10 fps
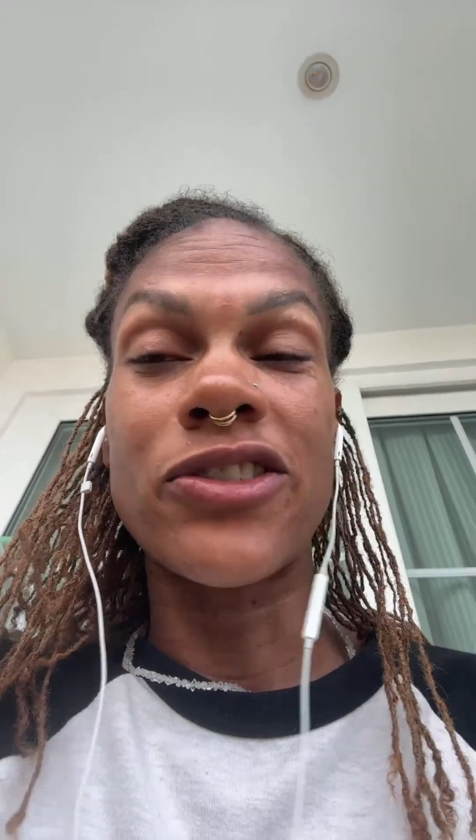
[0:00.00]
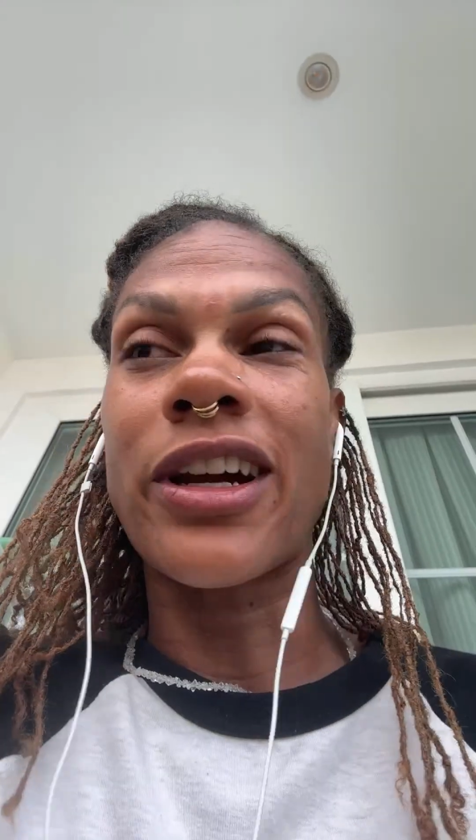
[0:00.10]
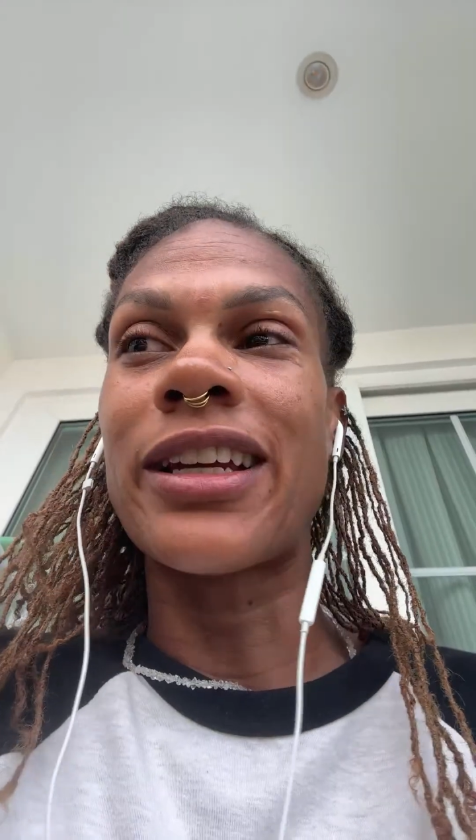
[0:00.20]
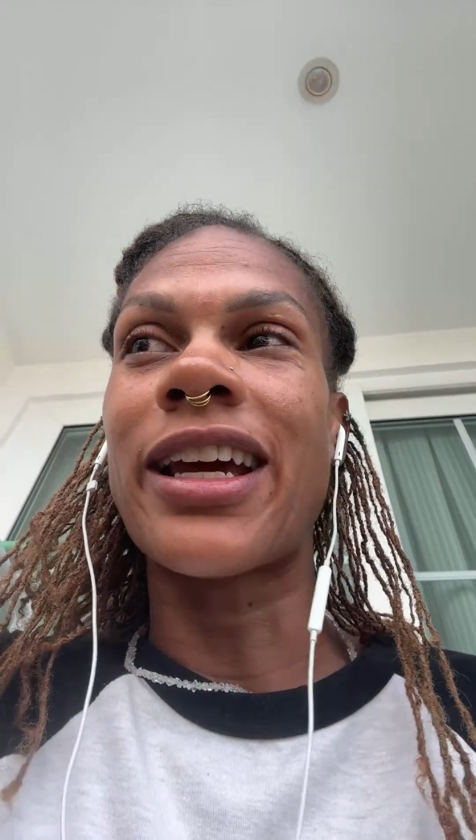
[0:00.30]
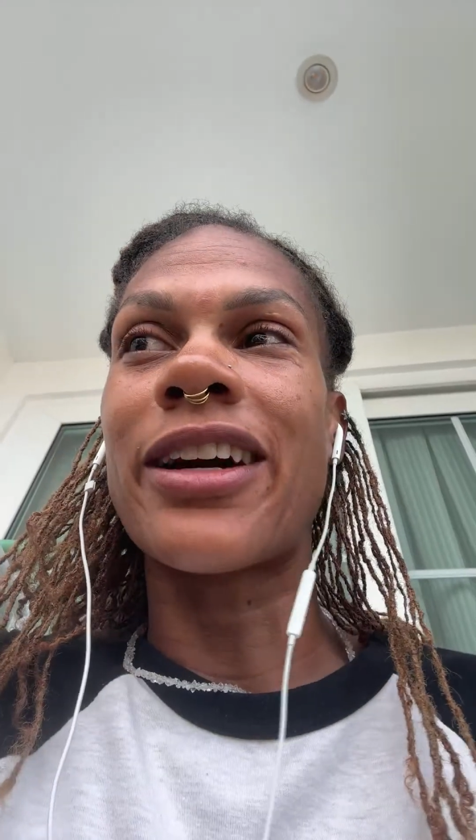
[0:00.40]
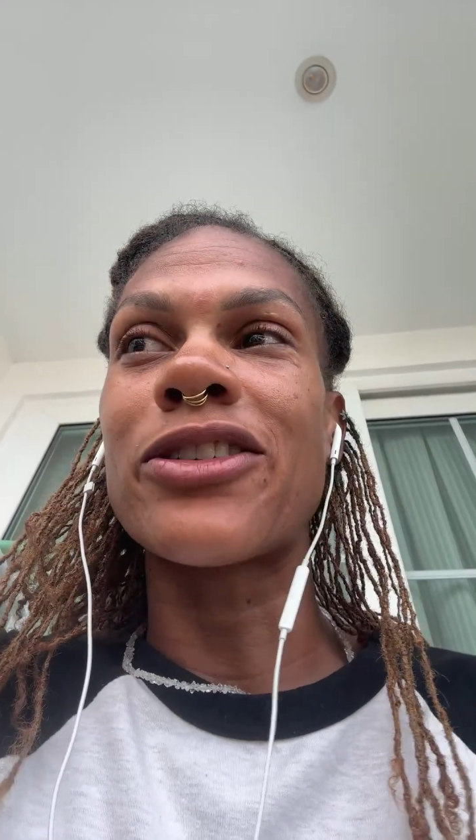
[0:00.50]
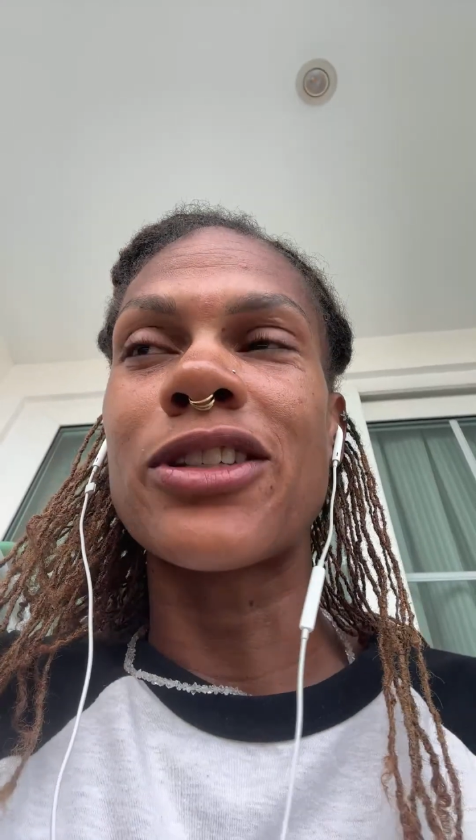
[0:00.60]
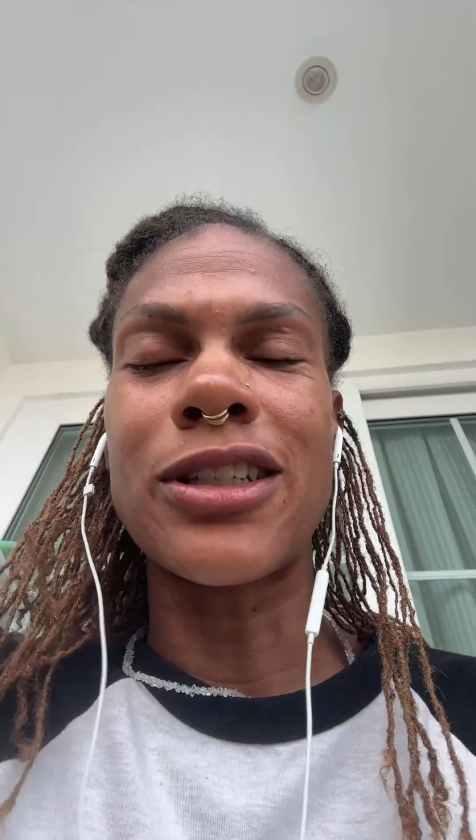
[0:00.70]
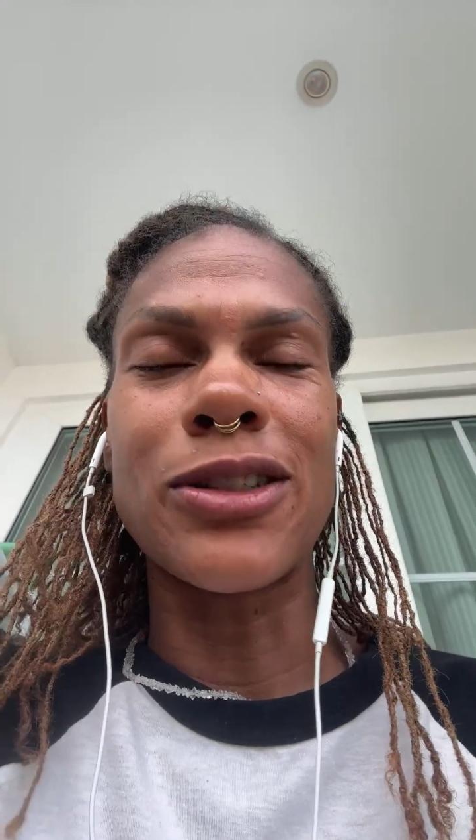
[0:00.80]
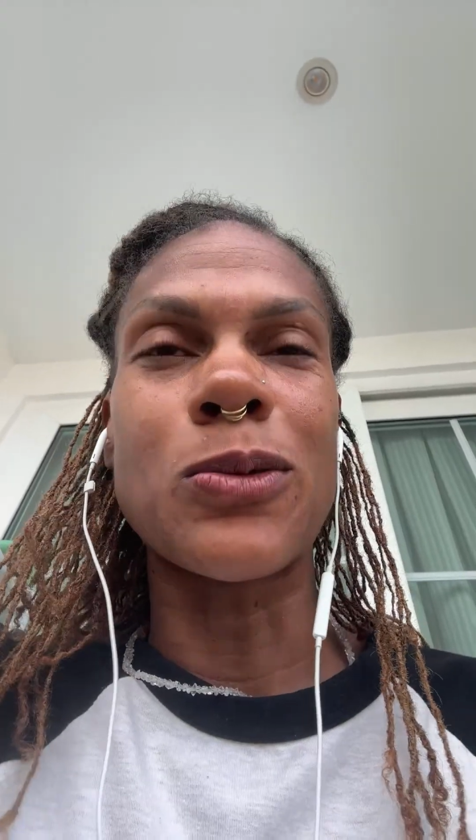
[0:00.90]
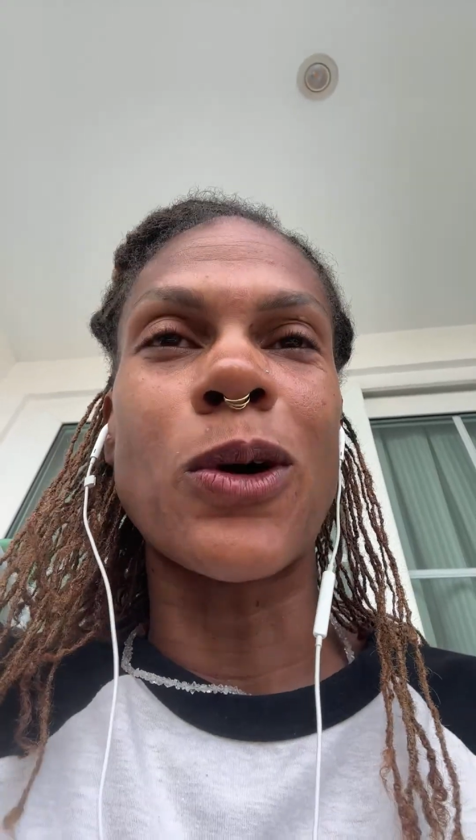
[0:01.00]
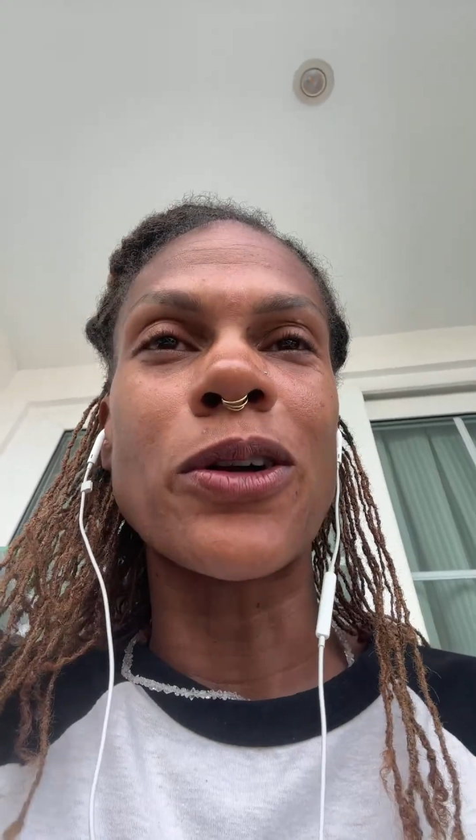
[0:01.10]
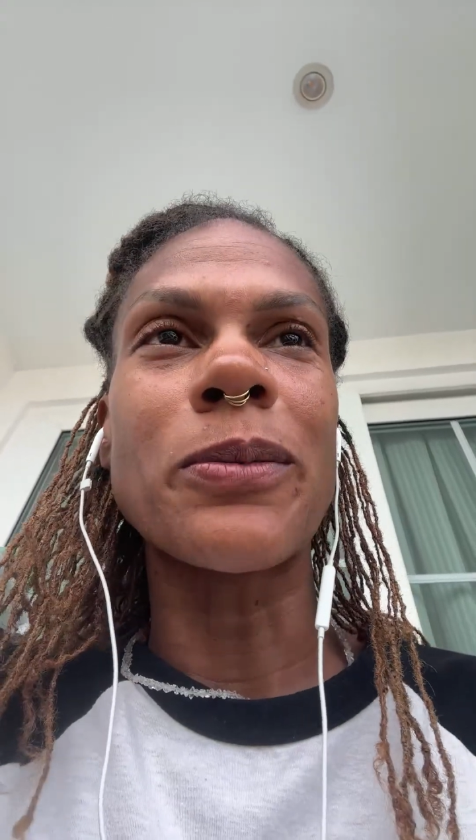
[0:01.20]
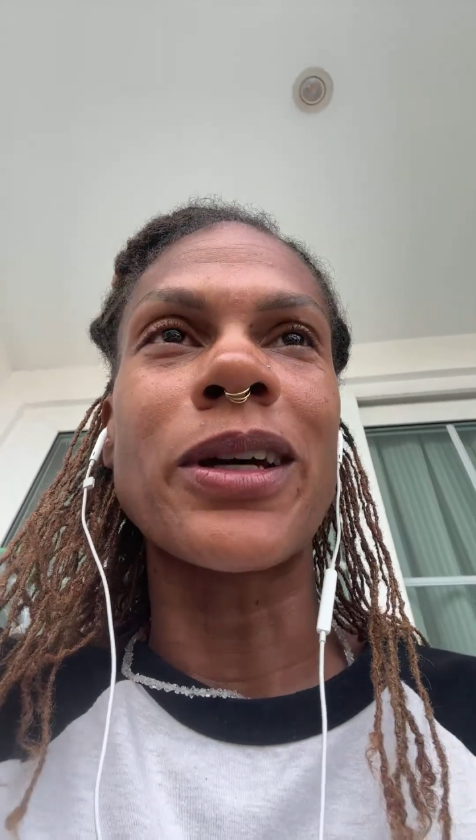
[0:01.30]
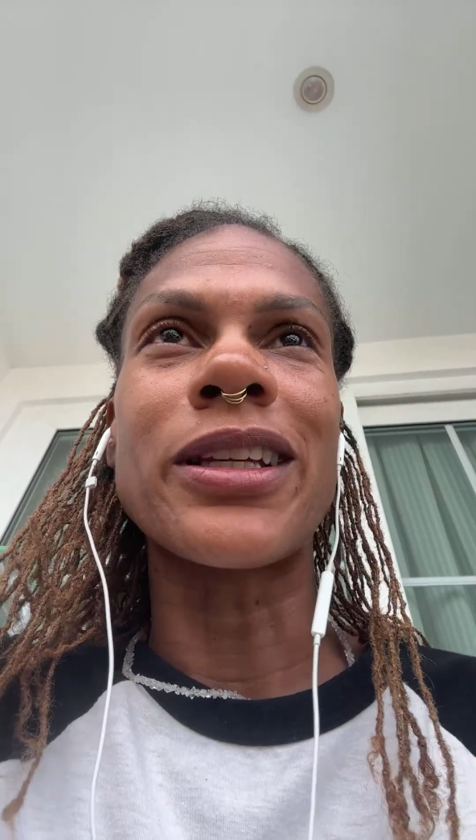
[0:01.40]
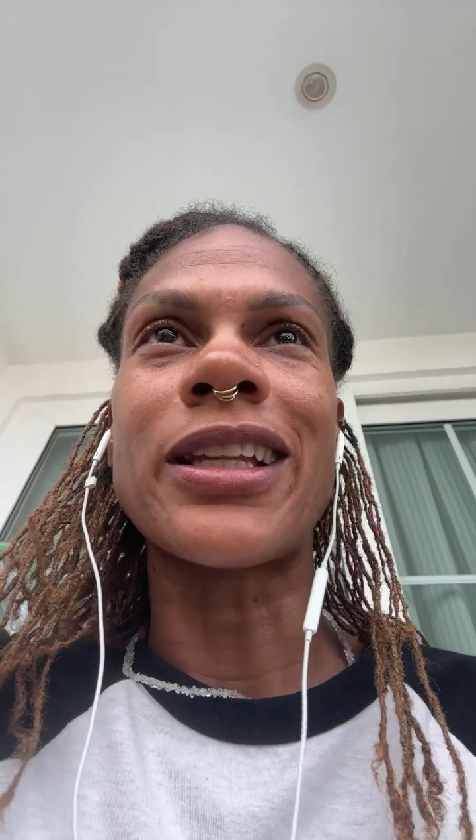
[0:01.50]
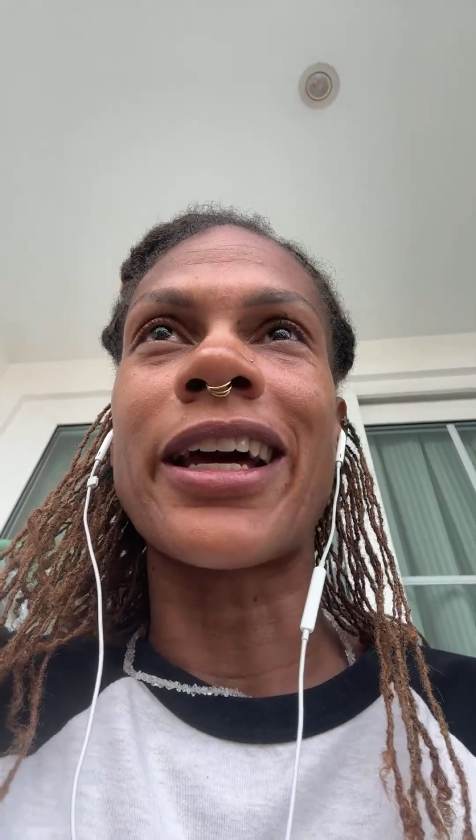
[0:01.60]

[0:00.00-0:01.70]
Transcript: right now to this watermelon.